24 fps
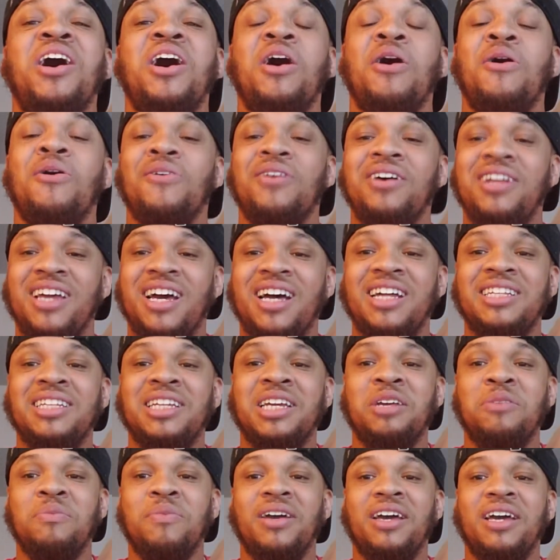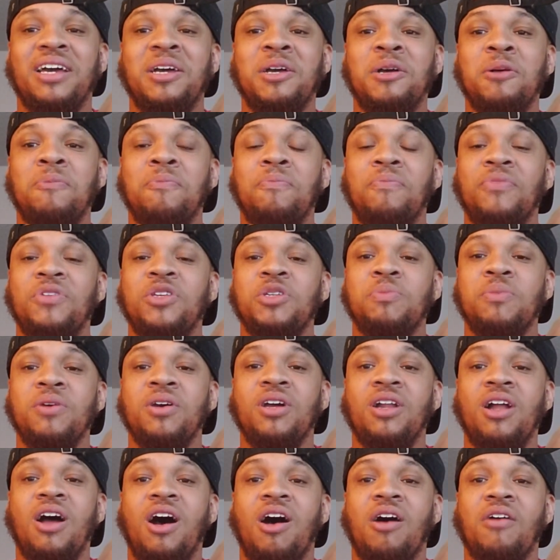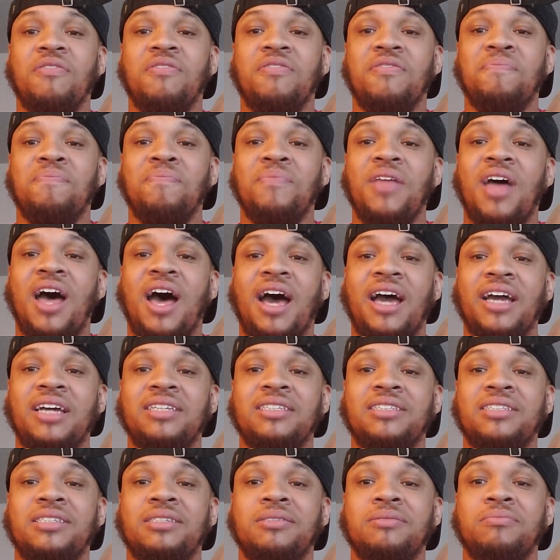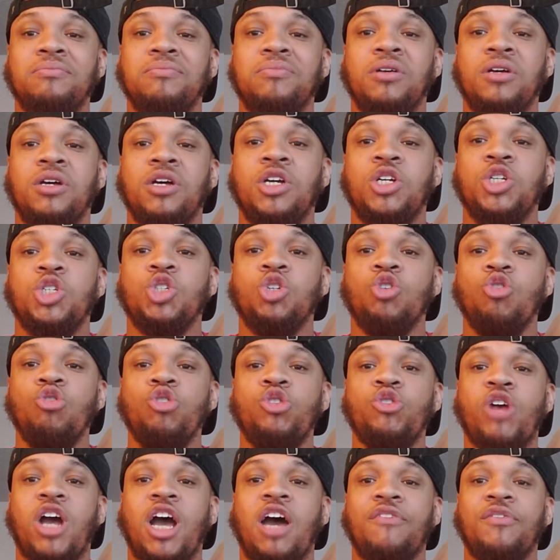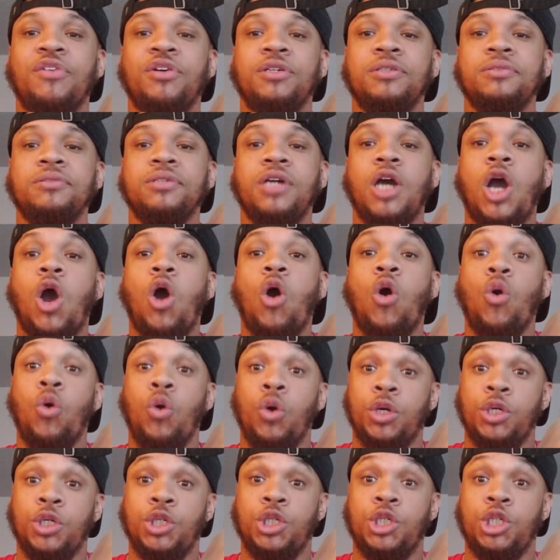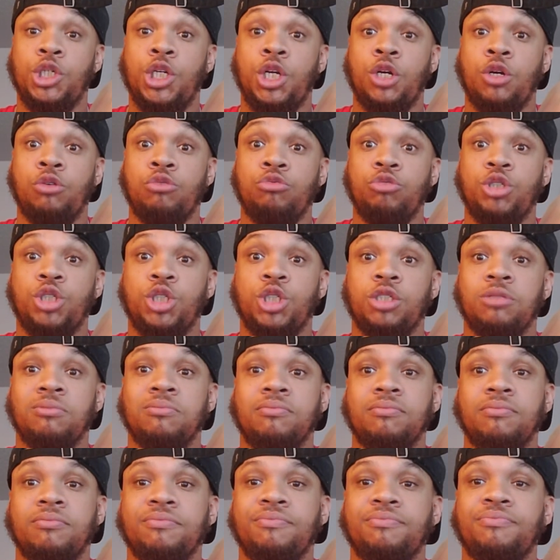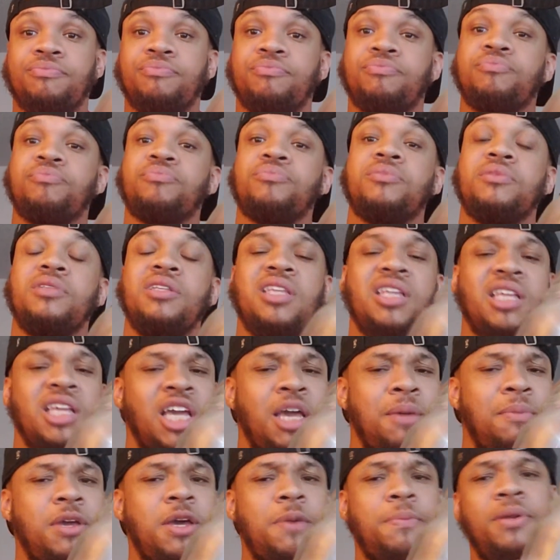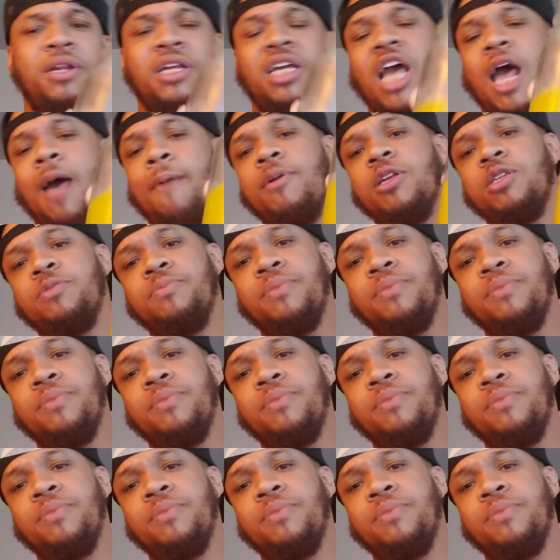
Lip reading: What do y'all think, man? Smirnoff Ice screwdriver orange juice. Hit me up in the comments,